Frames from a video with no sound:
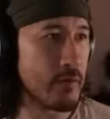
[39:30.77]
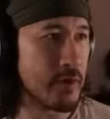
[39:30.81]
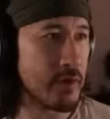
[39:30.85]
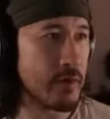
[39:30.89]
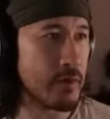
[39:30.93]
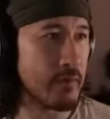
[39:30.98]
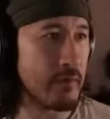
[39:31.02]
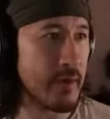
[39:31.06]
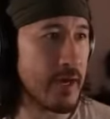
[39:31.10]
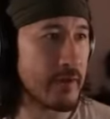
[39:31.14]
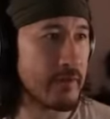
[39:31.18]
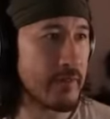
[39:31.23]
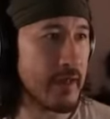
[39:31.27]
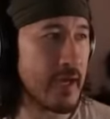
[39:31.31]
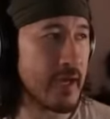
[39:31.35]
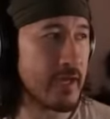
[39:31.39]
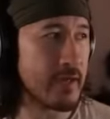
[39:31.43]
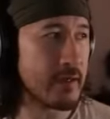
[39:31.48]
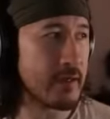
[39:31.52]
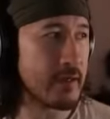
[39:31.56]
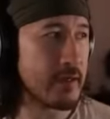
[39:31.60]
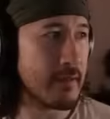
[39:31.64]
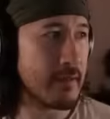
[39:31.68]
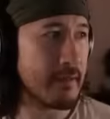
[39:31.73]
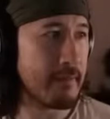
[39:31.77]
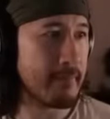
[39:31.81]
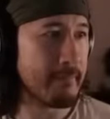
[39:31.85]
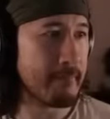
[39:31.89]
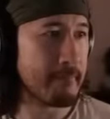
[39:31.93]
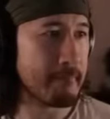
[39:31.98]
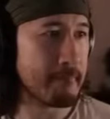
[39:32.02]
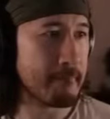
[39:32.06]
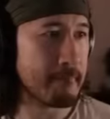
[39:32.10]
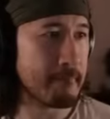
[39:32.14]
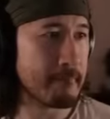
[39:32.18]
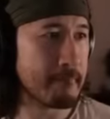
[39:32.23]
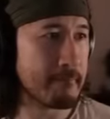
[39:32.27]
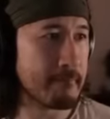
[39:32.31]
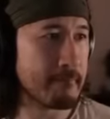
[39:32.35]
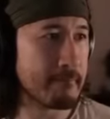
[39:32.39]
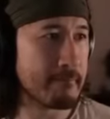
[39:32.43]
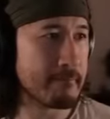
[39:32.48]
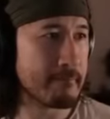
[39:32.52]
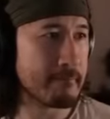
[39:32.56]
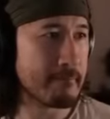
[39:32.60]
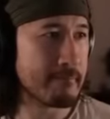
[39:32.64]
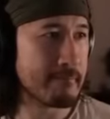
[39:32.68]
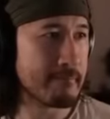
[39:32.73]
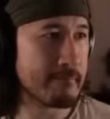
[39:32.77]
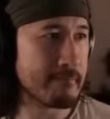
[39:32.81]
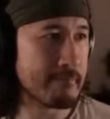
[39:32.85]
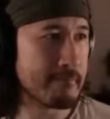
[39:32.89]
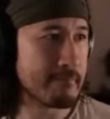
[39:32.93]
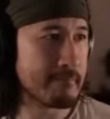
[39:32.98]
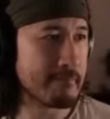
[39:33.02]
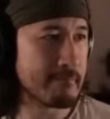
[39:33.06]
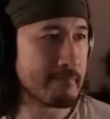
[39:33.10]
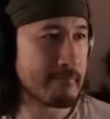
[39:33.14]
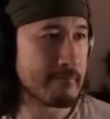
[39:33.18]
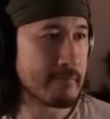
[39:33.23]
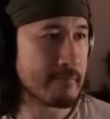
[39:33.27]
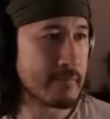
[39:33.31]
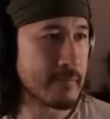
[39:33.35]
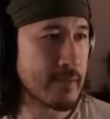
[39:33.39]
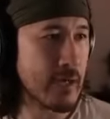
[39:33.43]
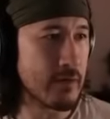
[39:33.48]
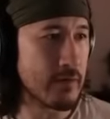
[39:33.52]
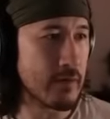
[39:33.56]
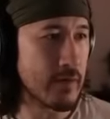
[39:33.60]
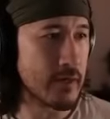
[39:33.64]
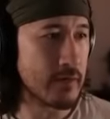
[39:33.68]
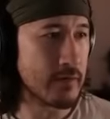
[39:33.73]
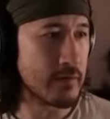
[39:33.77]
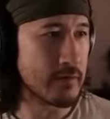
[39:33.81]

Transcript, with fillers: do we do don't, about don't that? Stare at, don't stare at him. Don't stare at him. Don't. Okay,